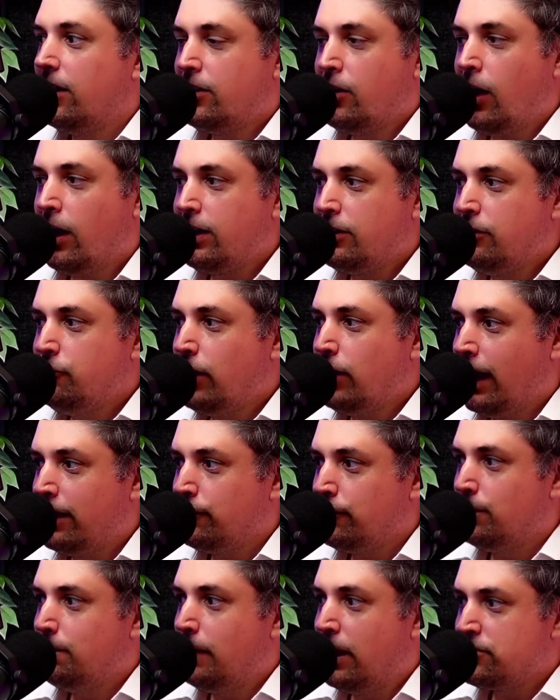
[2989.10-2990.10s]
You
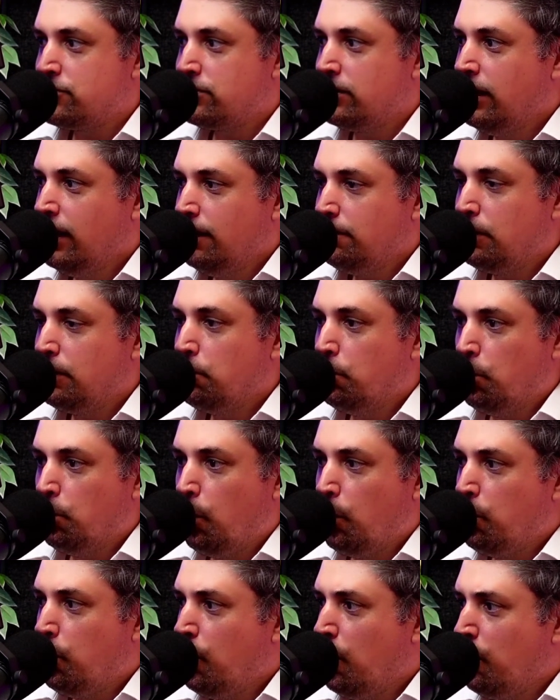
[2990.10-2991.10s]
cannot imagine. I mean,
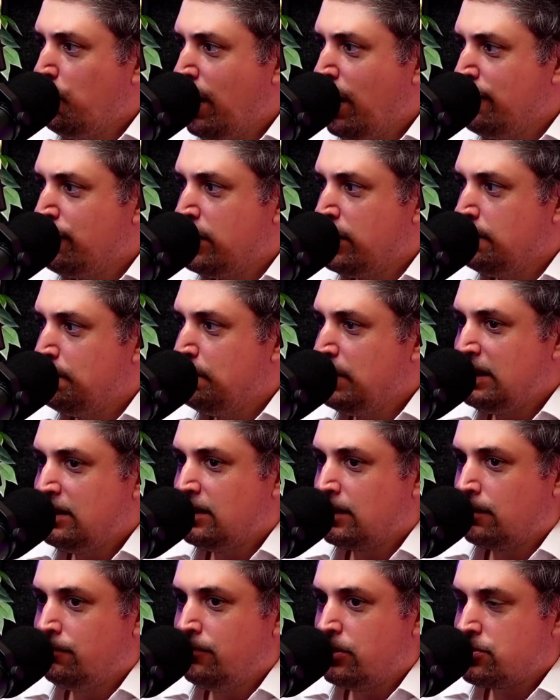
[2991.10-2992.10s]
where have there been the
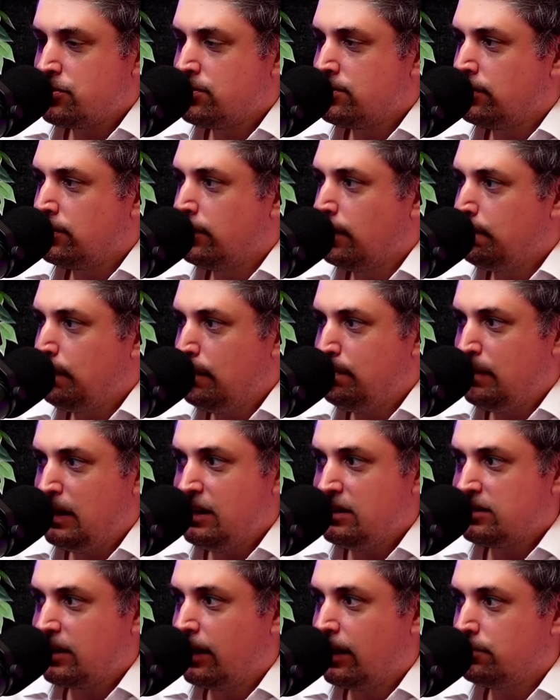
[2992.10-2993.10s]
convictions under the
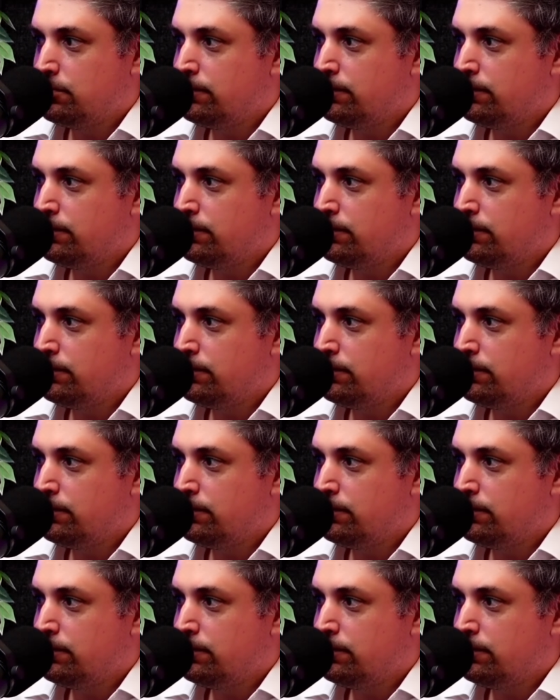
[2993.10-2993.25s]
PPE scandal,